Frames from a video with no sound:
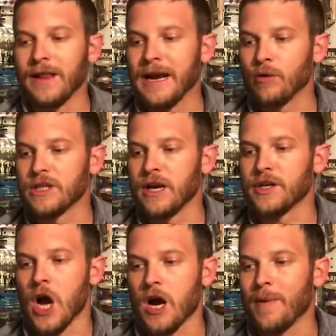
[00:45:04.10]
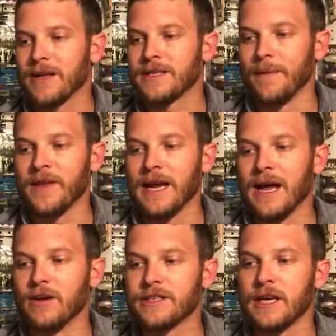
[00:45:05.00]
like I was going to talk about something
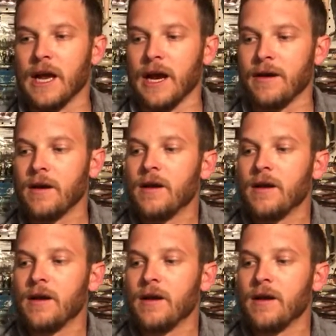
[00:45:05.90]
else tonight,